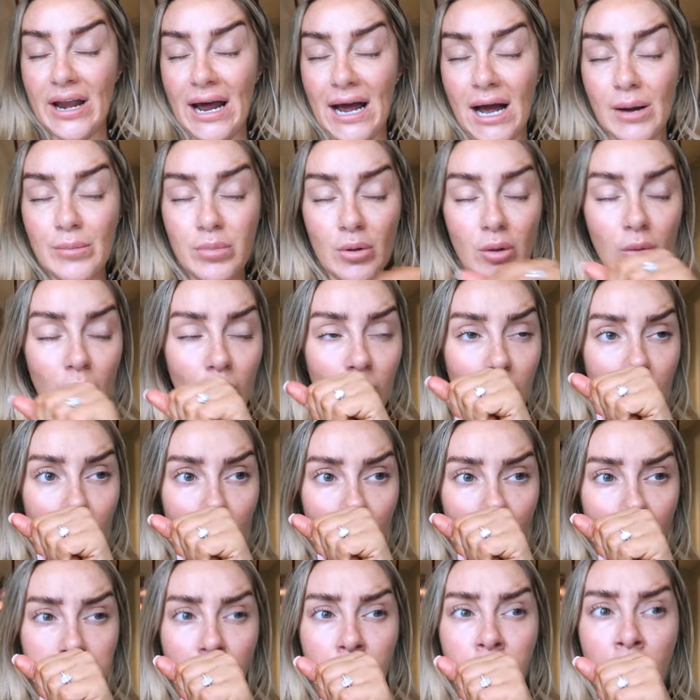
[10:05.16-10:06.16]
app
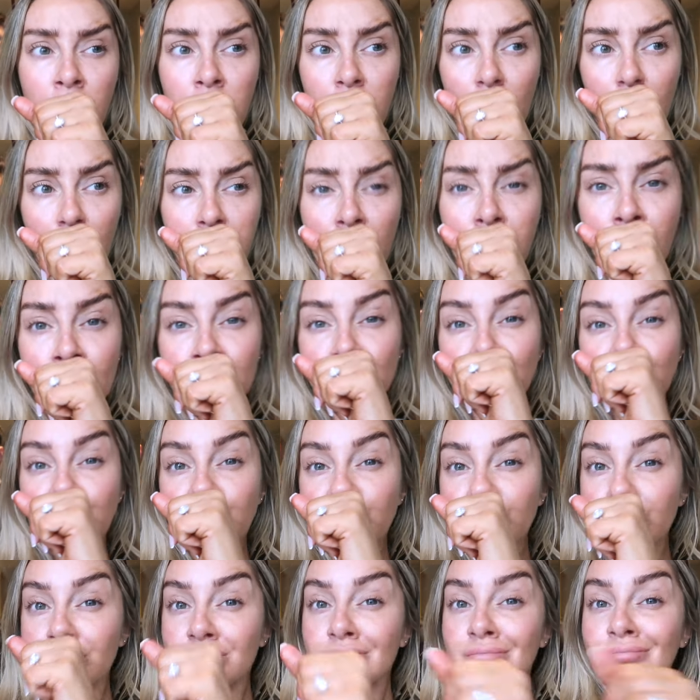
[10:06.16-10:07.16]
and
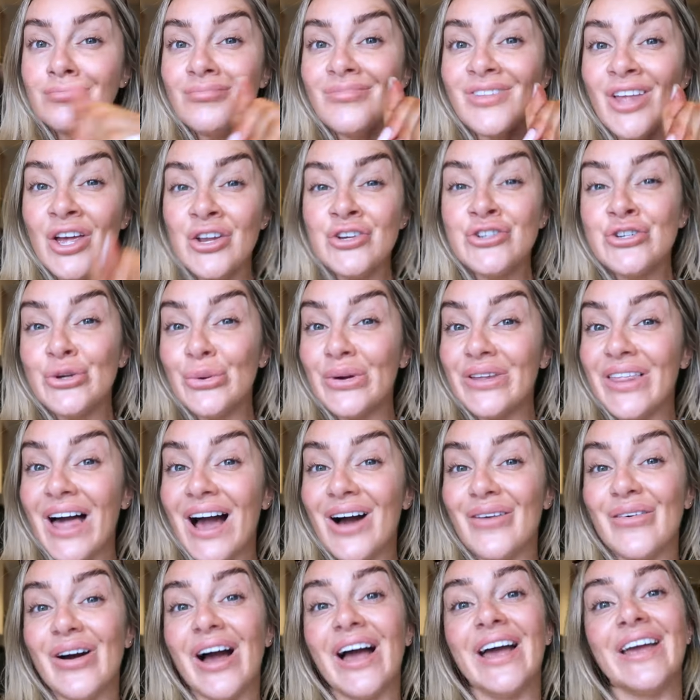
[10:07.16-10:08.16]
do it
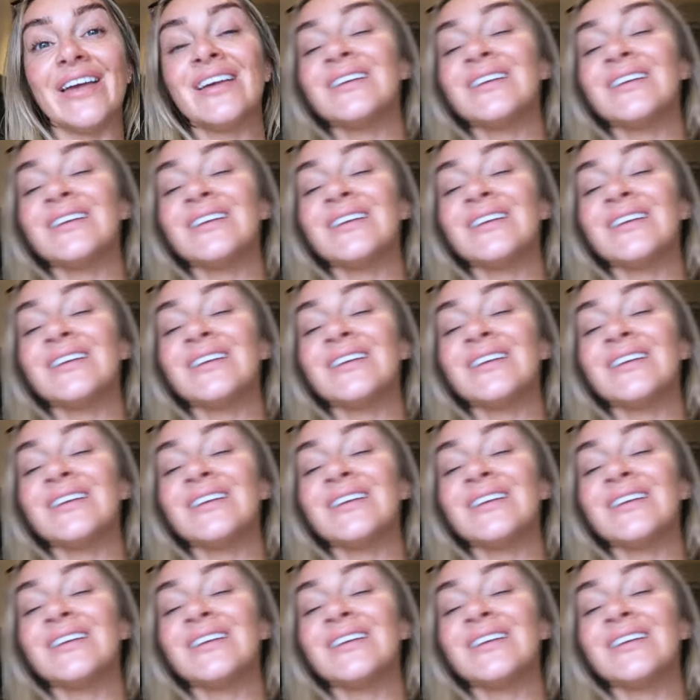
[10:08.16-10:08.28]
that way.